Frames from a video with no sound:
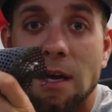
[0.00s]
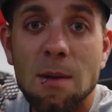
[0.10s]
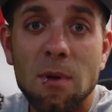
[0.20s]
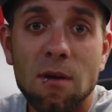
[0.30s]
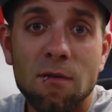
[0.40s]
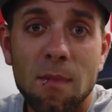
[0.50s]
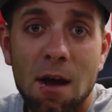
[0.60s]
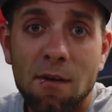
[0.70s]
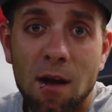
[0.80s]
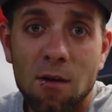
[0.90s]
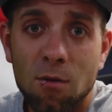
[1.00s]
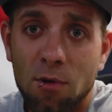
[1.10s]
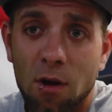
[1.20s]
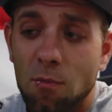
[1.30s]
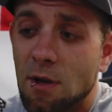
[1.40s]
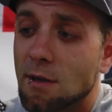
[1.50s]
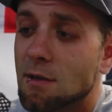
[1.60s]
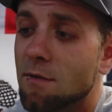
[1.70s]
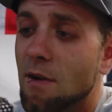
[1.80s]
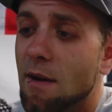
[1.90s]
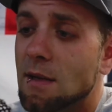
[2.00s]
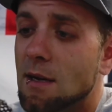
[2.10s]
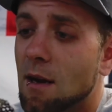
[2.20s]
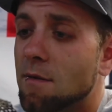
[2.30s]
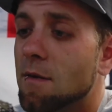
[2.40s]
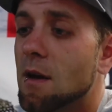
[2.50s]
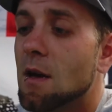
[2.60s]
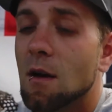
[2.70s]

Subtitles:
keeping from having underblow, because it's very tough.